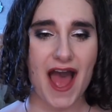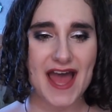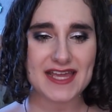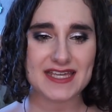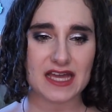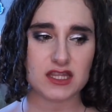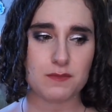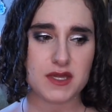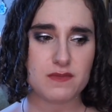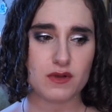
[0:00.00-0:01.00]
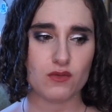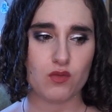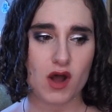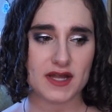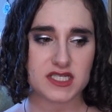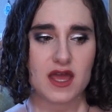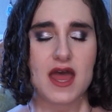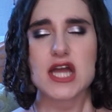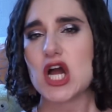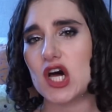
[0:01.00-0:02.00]
I get that people want
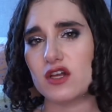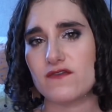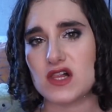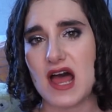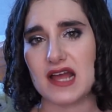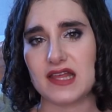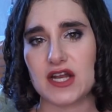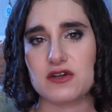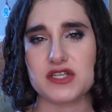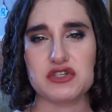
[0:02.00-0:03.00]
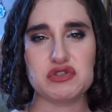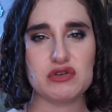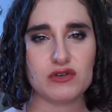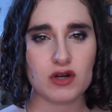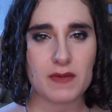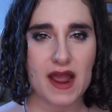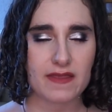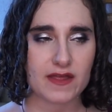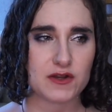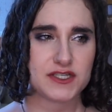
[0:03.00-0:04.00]
colorful highlighters and duochrome
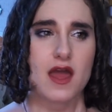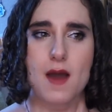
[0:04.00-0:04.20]
highlighters,